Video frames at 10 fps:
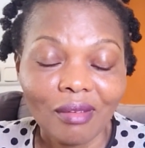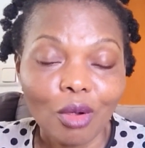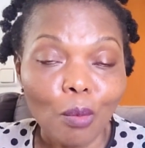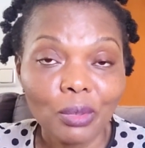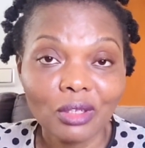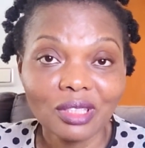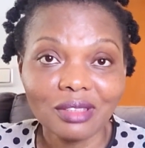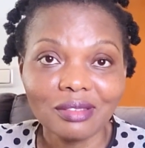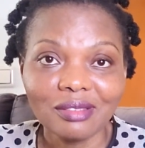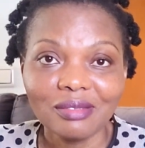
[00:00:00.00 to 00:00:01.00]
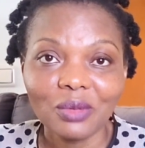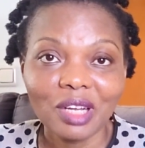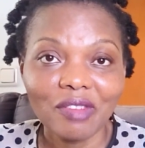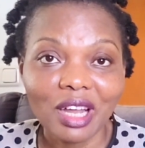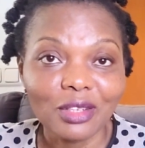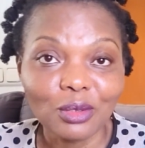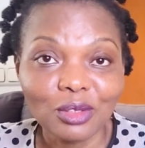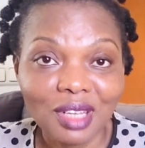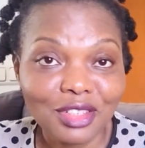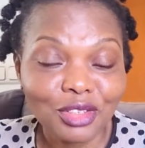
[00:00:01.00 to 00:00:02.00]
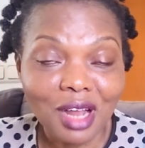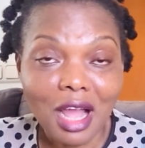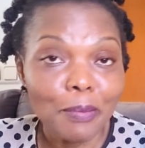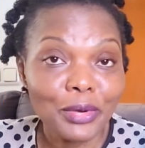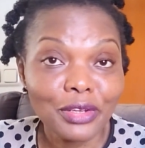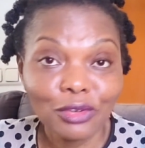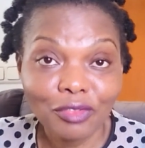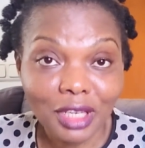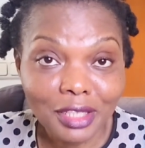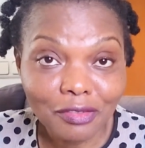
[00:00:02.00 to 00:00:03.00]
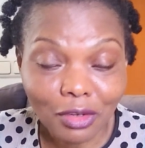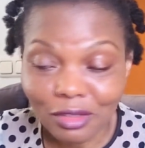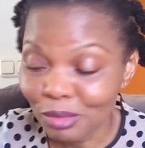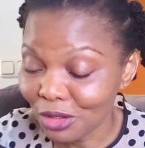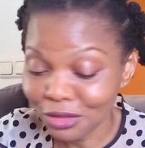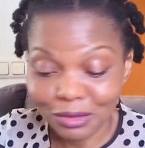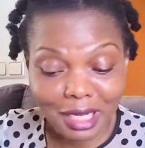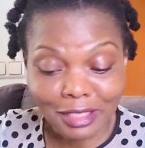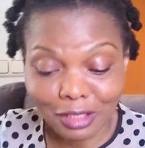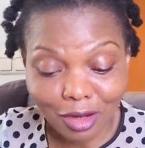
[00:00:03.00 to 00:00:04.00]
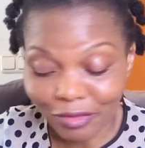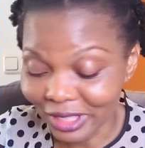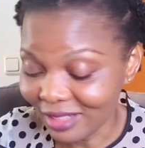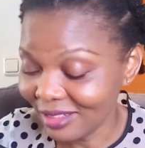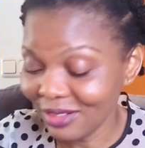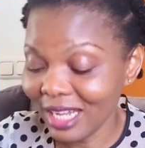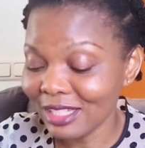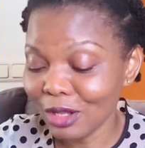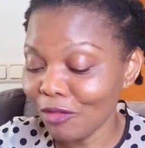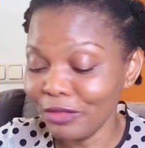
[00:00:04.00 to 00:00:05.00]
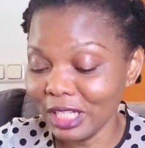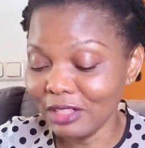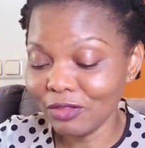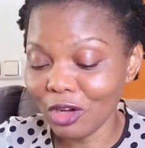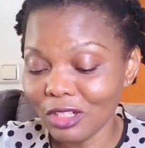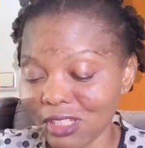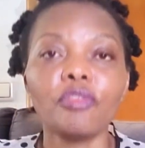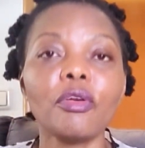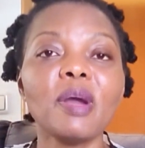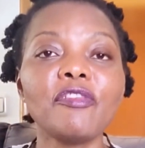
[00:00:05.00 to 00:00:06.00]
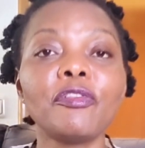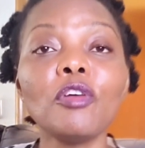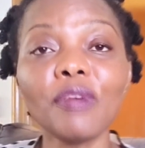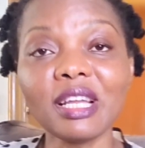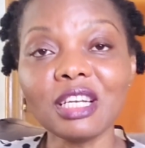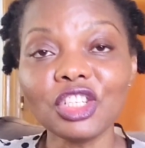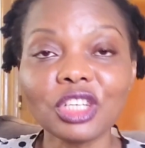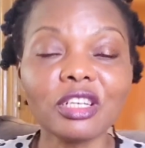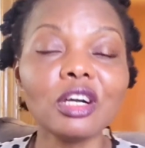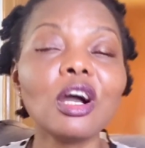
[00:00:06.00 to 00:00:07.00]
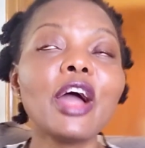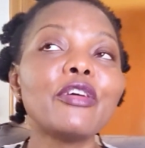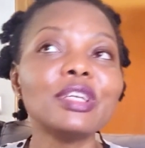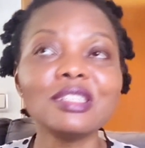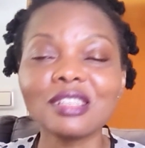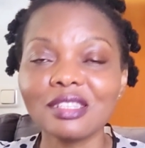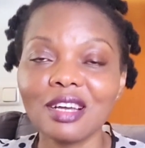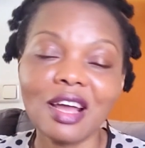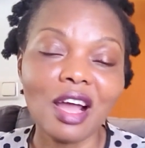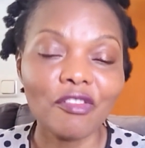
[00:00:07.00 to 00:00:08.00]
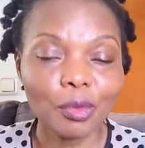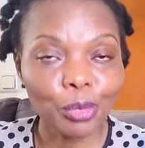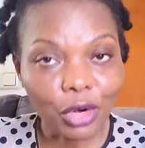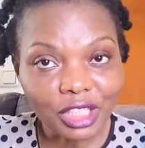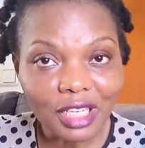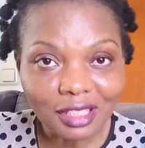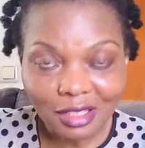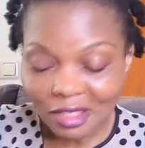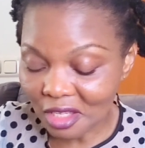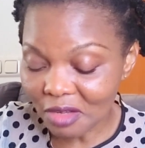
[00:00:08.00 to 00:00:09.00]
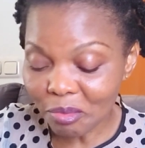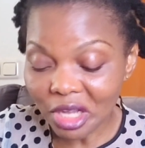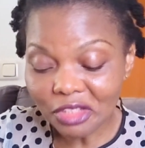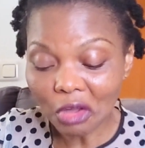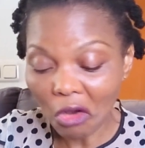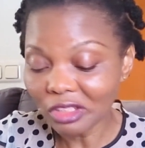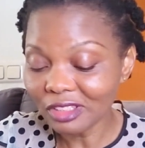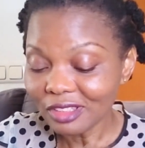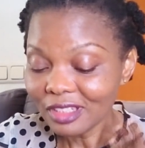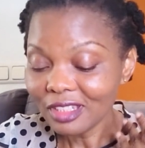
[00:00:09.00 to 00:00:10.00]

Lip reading: uploading. Whenever I go to Nigeria, I bring you village vlogs because you guys love it. You guys love village vlogs. For my Flow Finance channel, I already said that I have a project this year based on